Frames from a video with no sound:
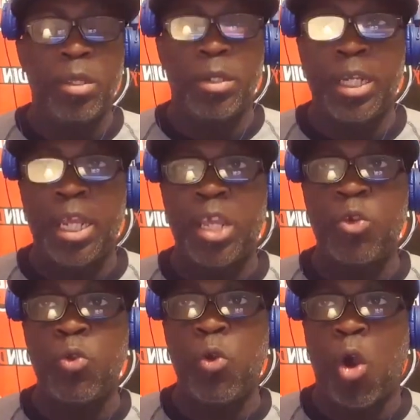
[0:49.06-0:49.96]
D
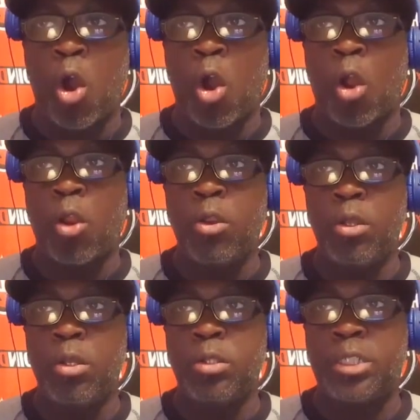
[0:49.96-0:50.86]
U R
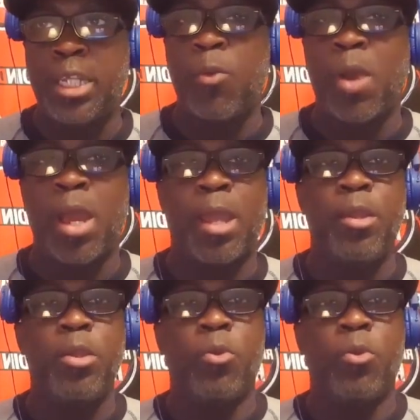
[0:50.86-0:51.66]
T Y